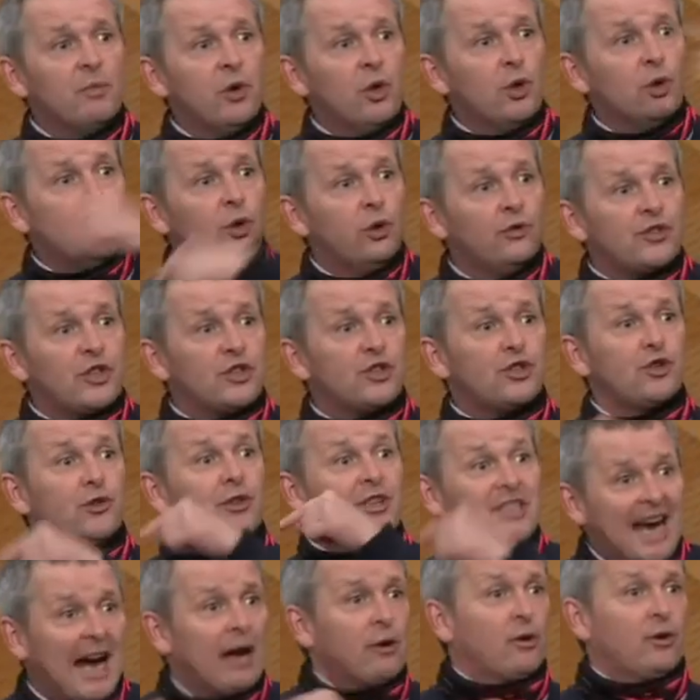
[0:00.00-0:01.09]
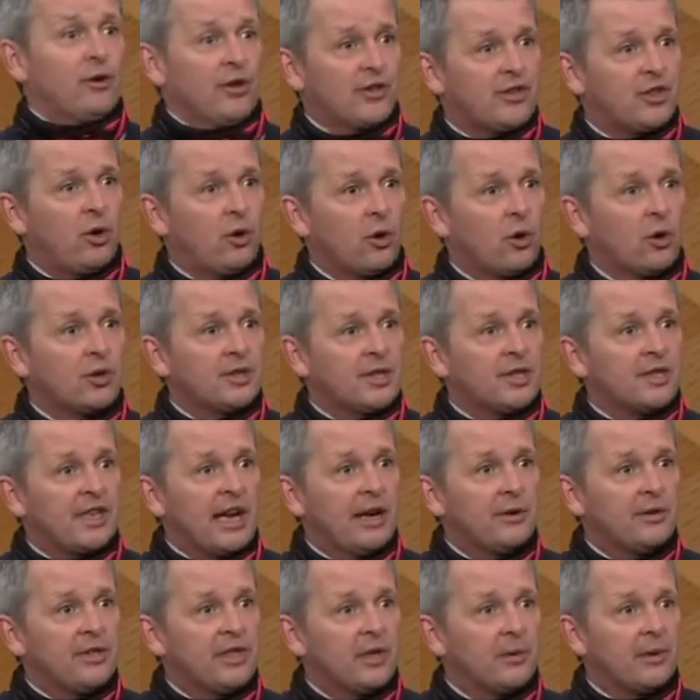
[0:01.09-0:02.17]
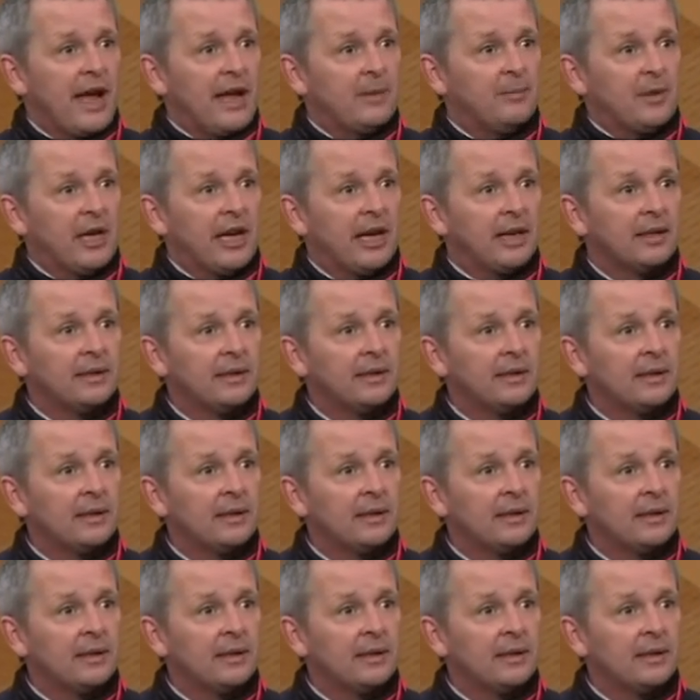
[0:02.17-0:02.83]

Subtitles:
moved to the terrorist court in Saudi Arabia.